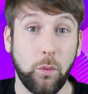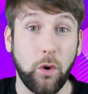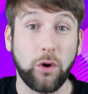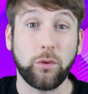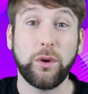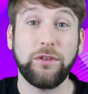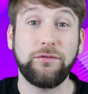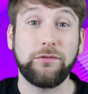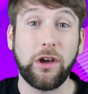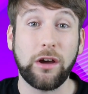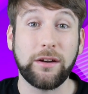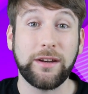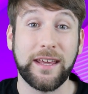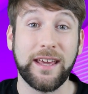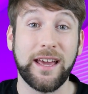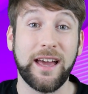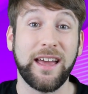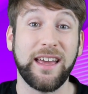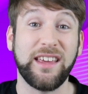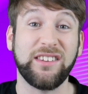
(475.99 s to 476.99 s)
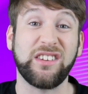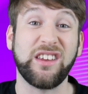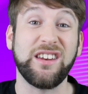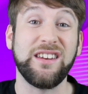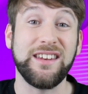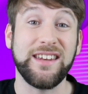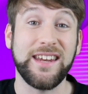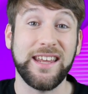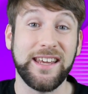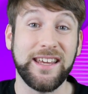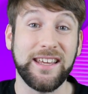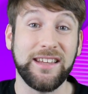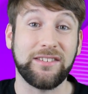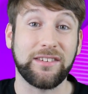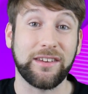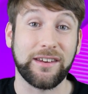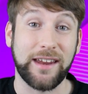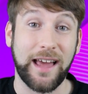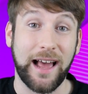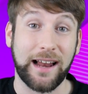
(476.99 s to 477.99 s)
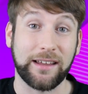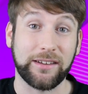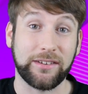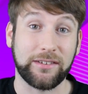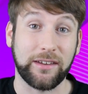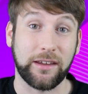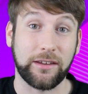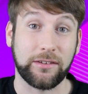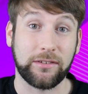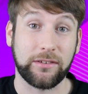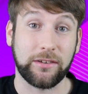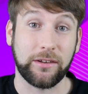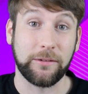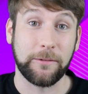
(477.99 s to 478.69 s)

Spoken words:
What we've done here is a needs analysis.